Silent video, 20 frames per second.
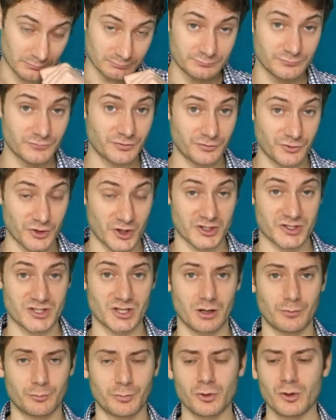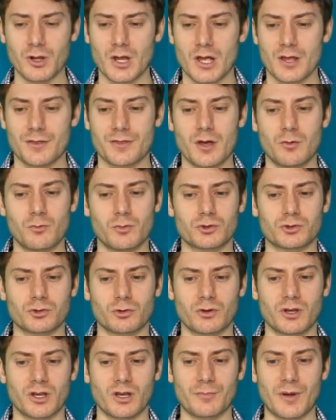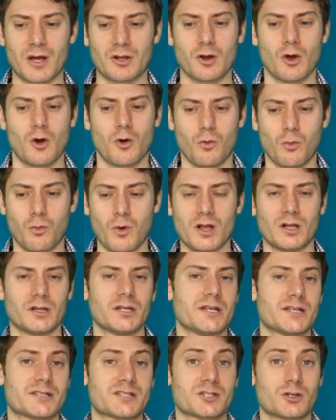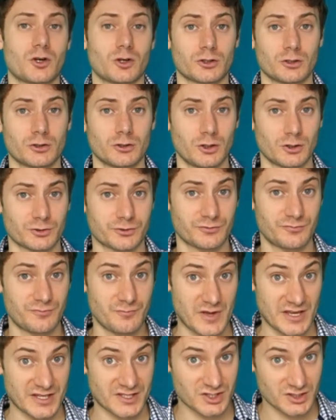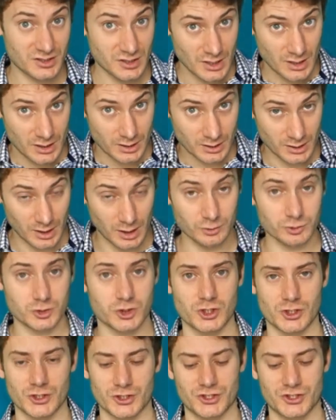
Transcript: for example, then we're talking about, well, it's got a lot of mixed cultures.